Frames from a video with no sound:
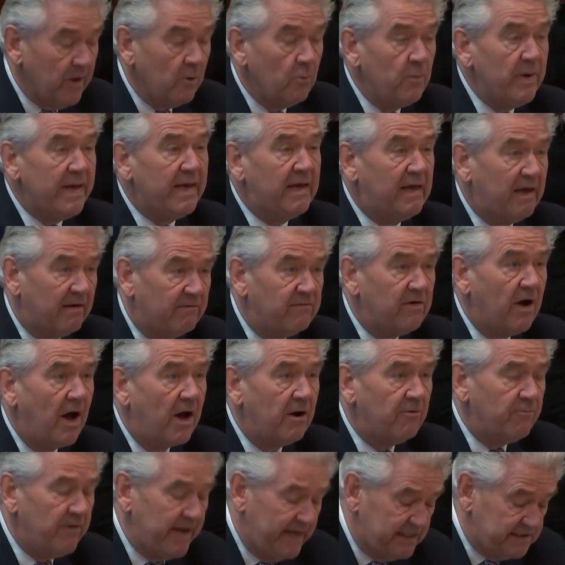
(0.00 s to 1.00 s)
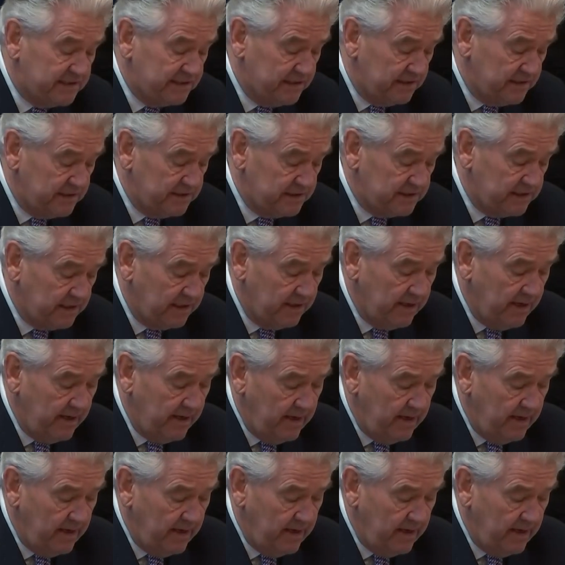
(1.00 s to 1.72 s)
we give our reasons,